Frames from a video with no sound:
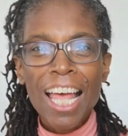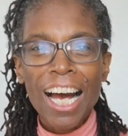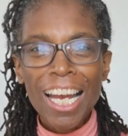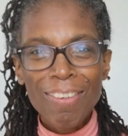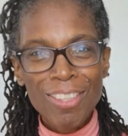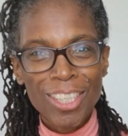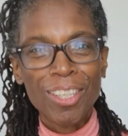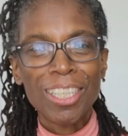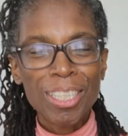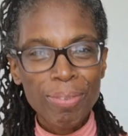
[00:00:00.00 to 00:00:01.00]
I am
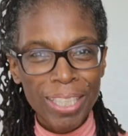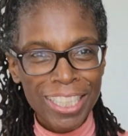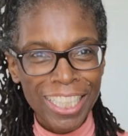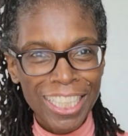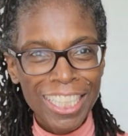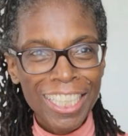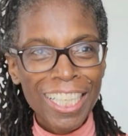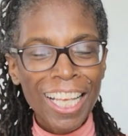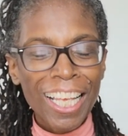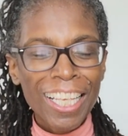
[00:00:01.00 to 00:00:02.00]
totally sweating,
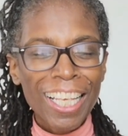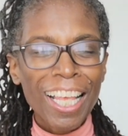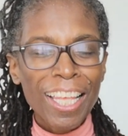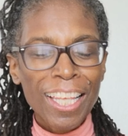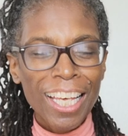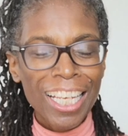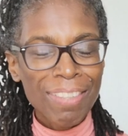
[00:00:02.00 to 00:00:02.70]
and if